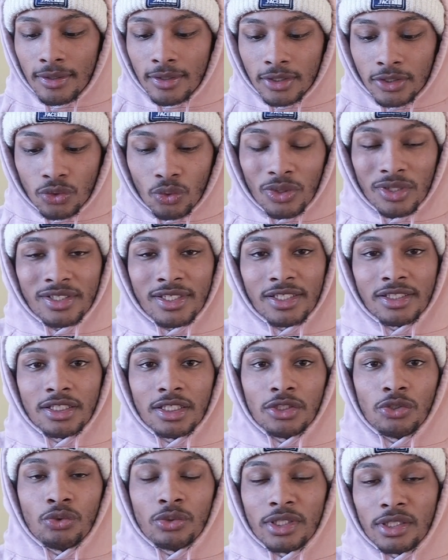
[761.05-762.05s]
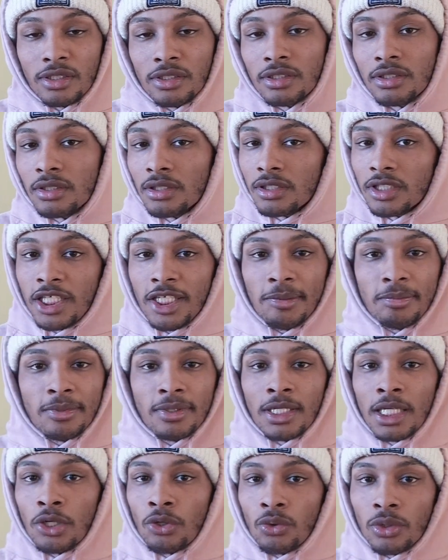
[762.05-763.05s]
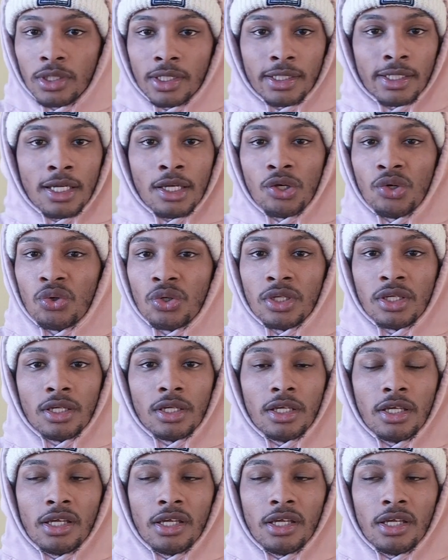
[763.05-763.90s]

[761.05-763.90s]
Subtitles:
So essentially you can keep KOing and KOing,